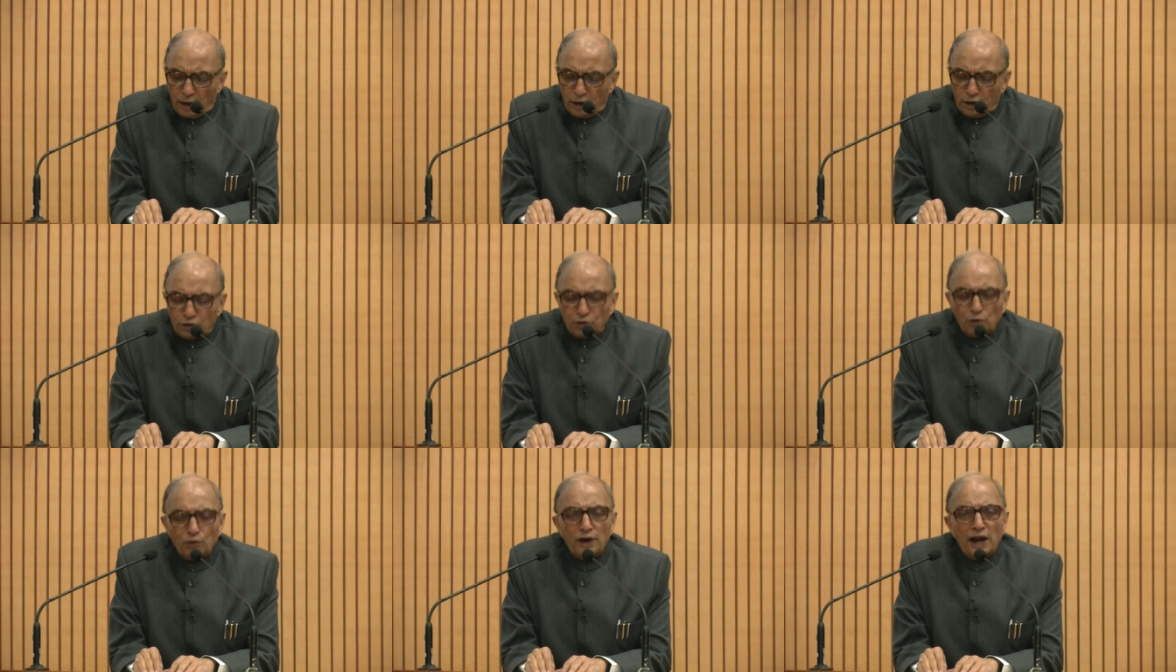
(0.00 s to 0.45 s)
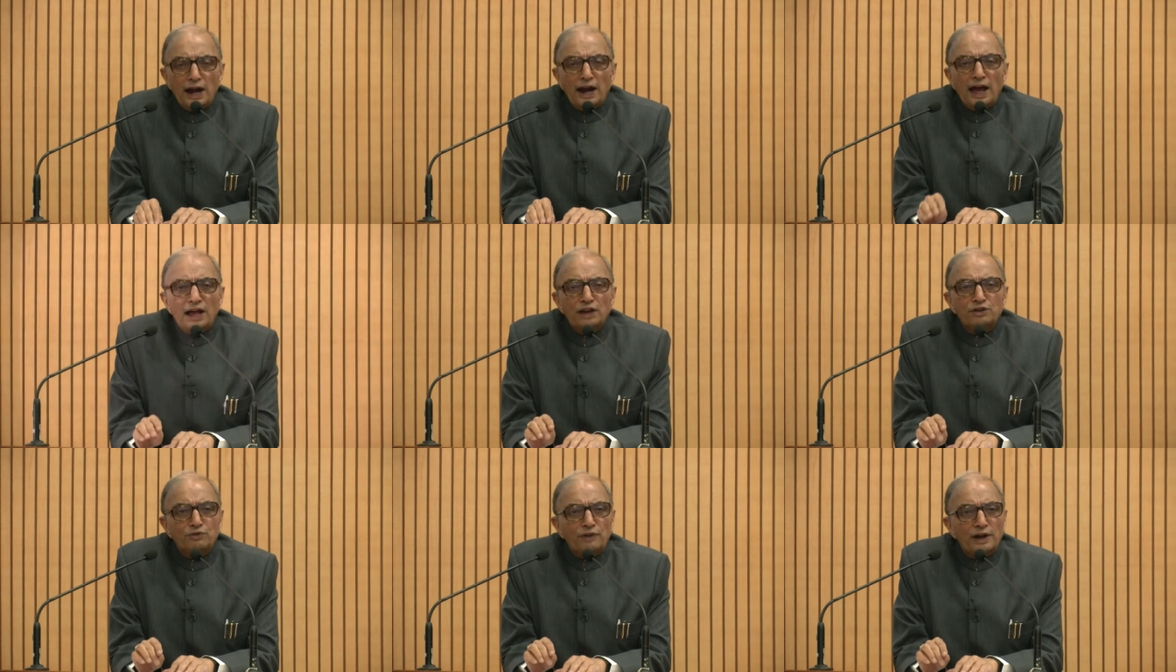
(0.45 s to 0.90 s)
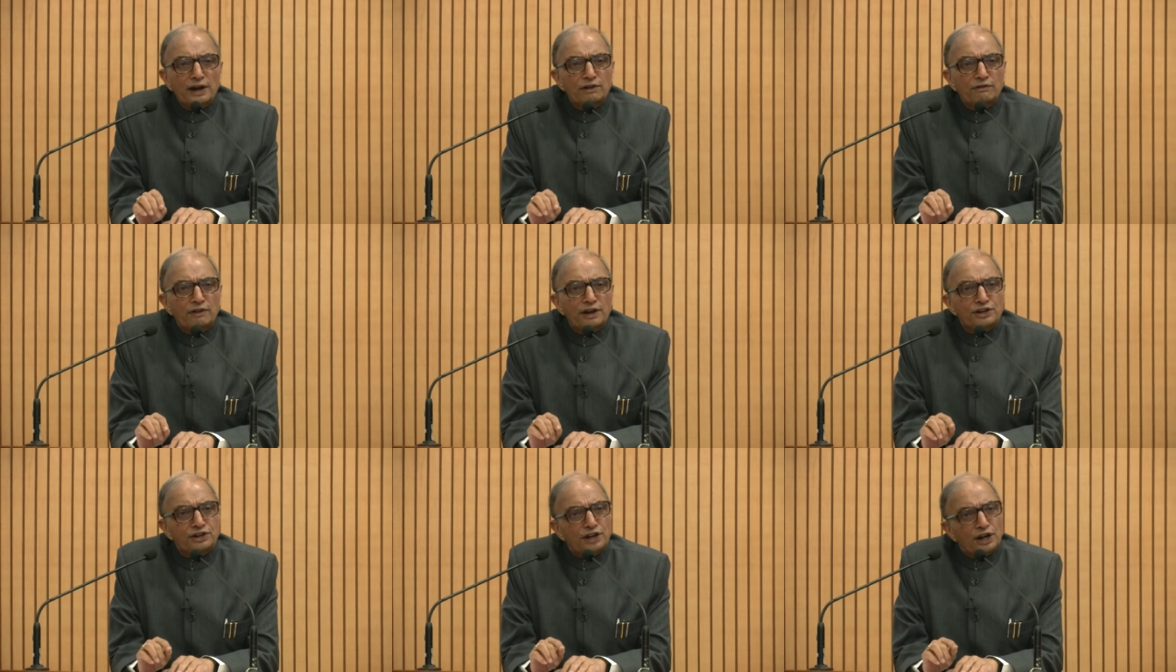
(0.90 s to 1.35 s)
So we had asked one
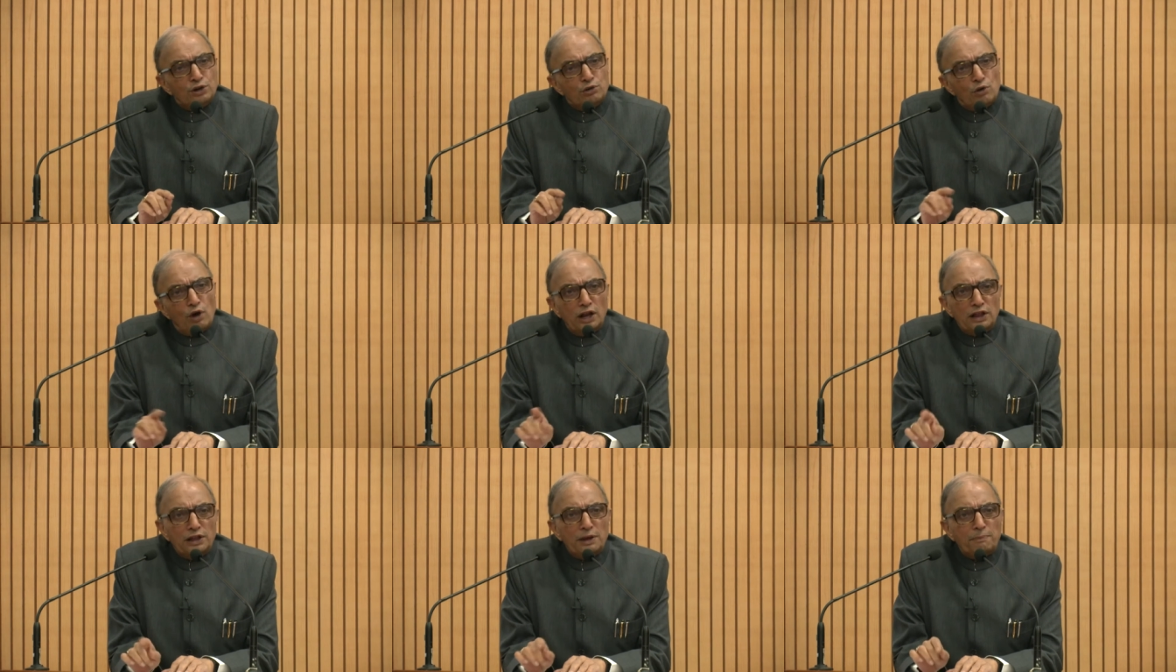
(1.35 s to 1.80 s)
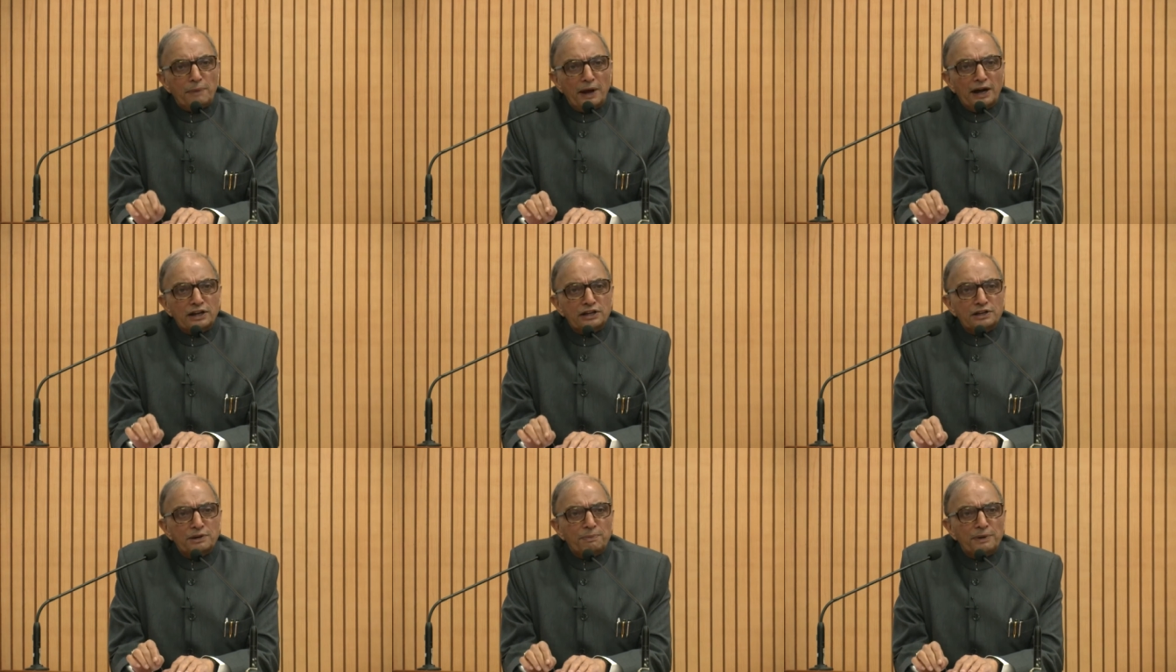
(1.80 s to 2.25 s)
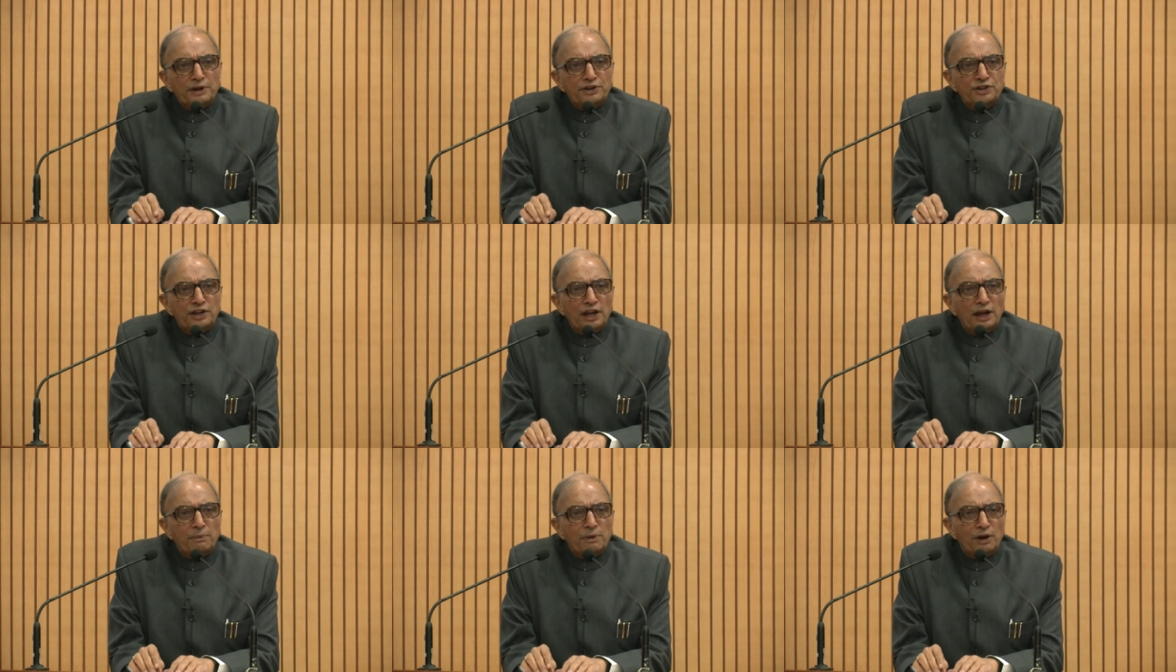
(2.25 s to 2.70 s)
question to all the
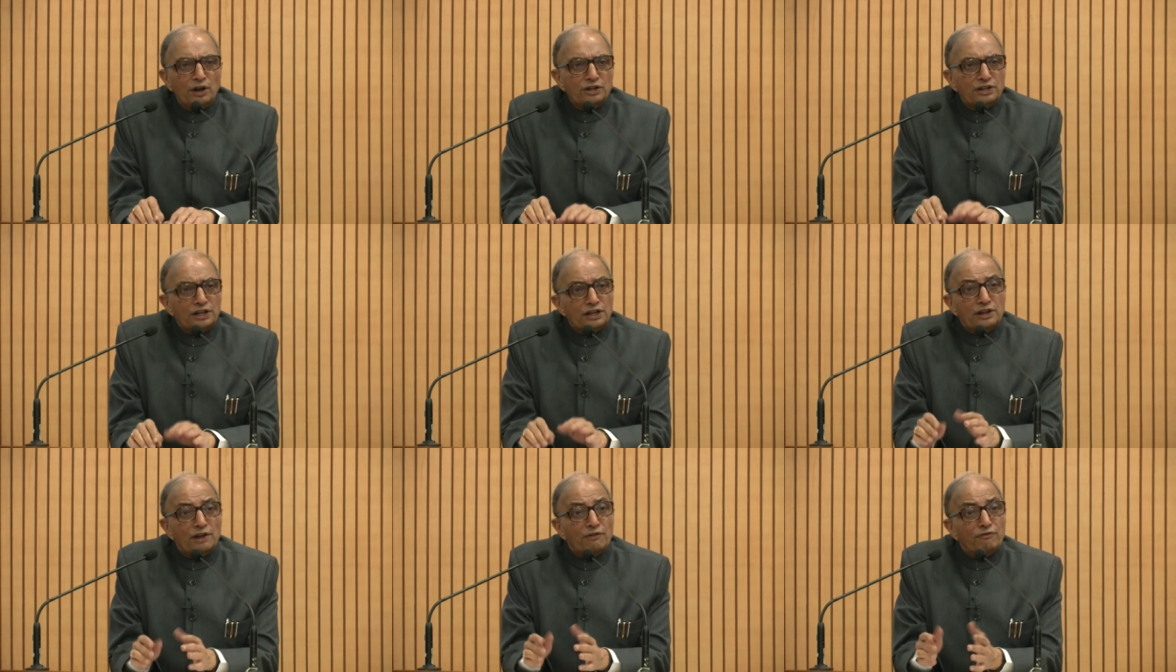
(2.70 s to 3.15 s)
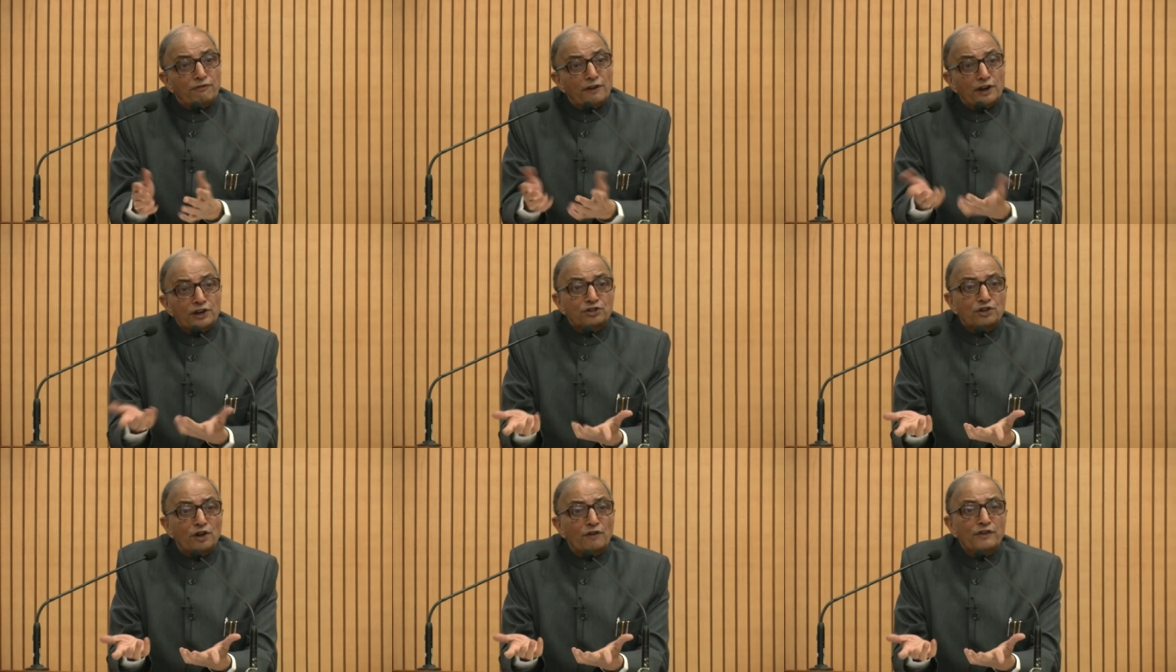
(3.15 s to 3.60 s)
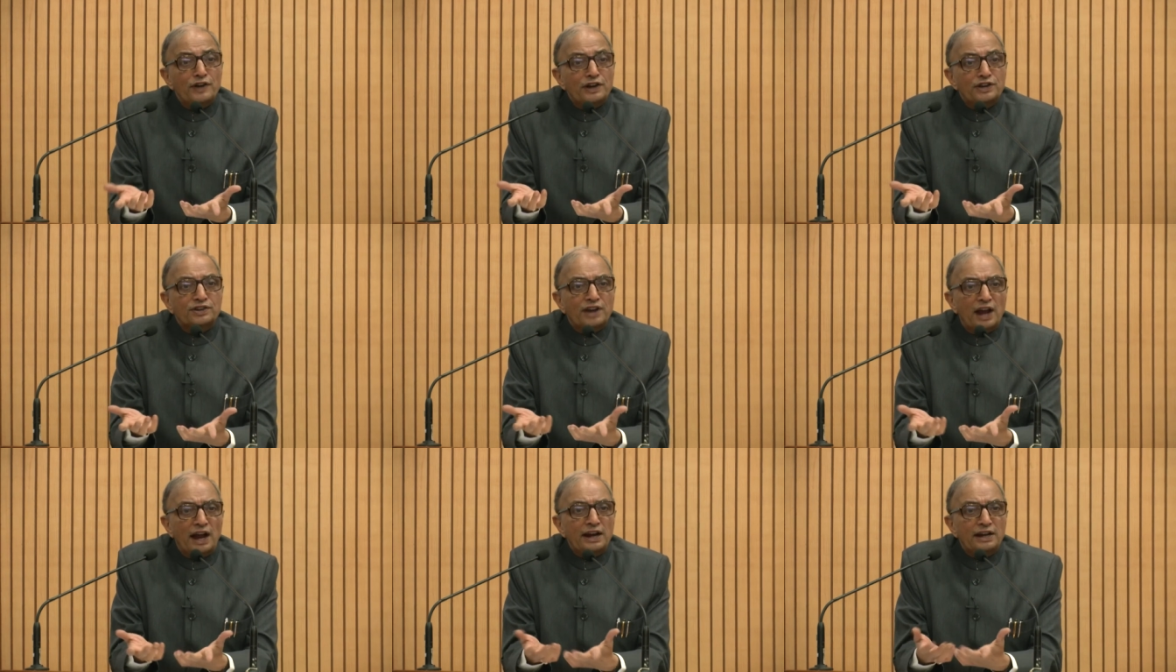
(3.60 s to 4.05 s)
participants here because this is the first of
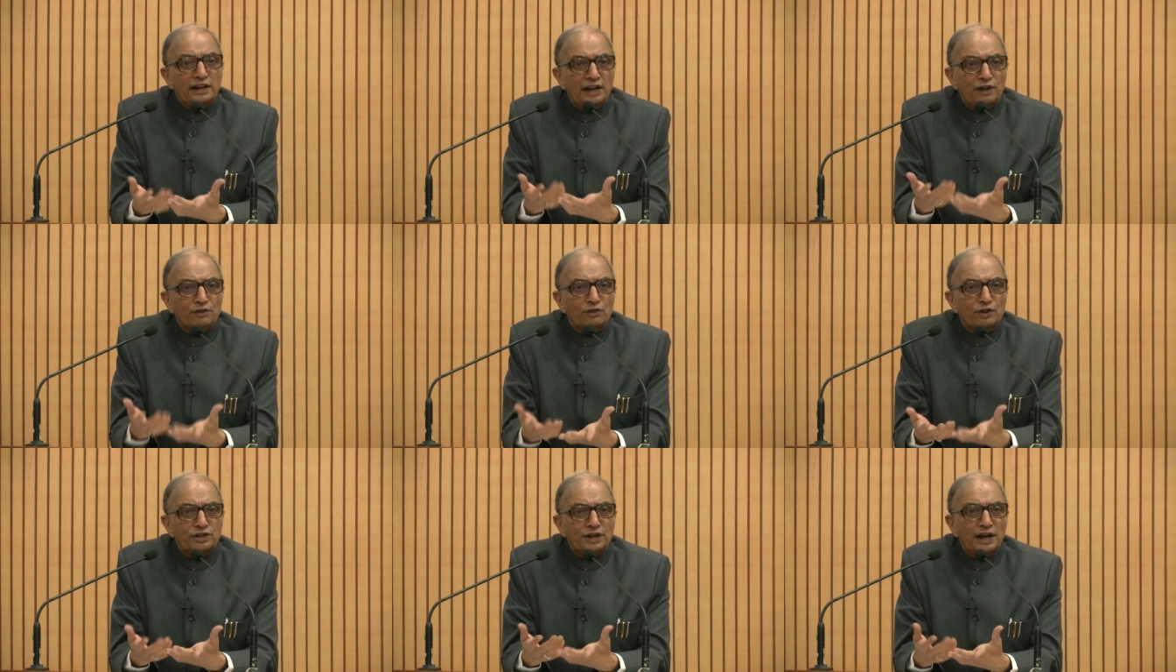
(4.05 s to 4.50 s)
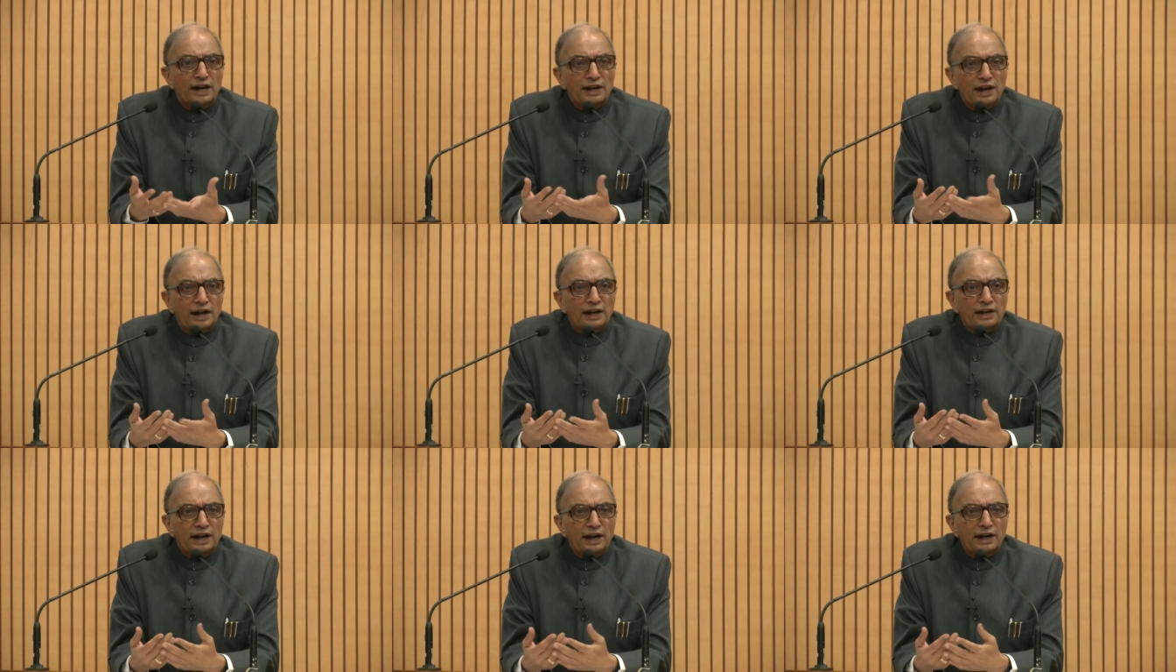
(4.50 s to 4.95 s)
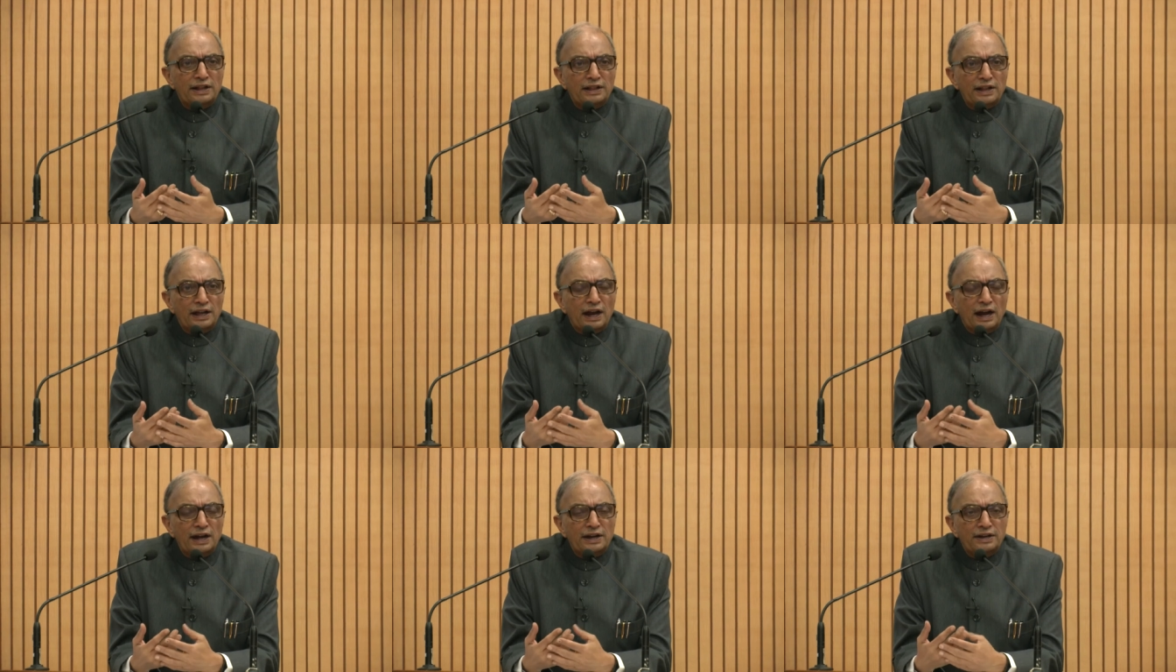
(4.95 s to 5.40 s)
its kind that was conducted in
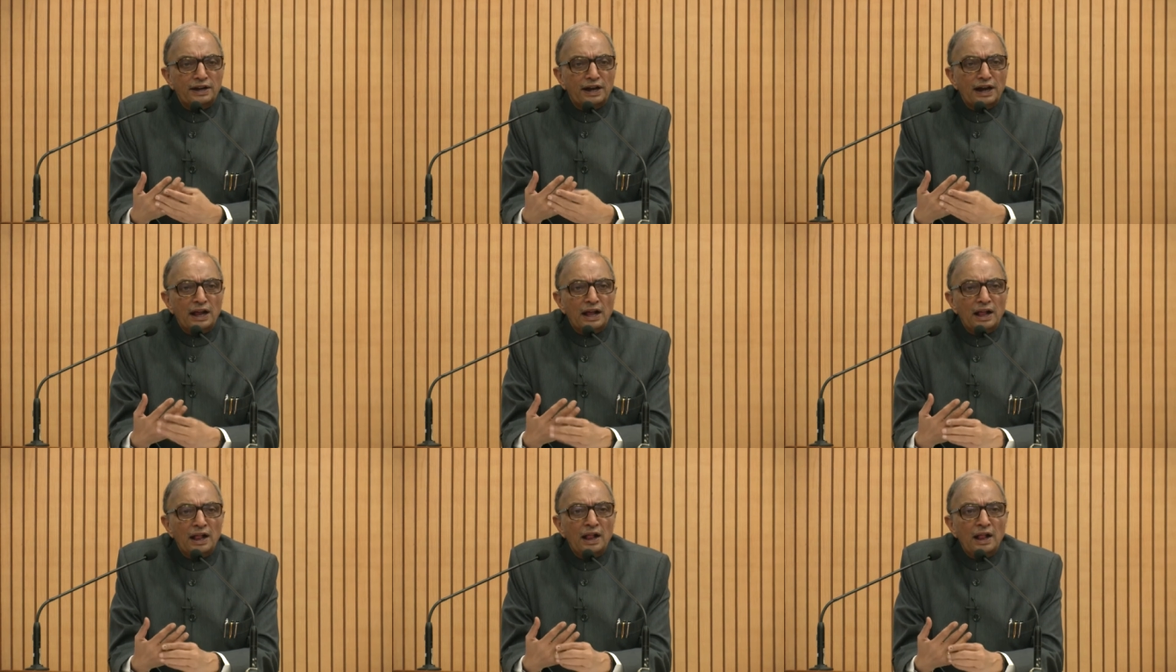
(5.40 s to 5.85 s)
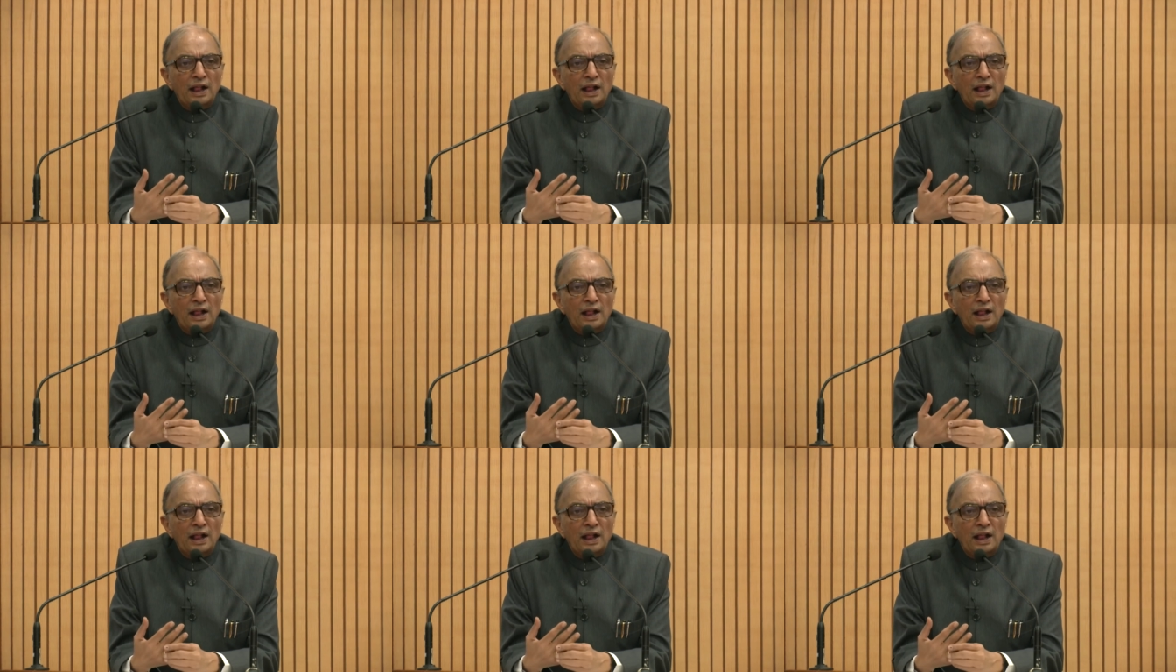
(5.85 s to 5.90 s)
the country.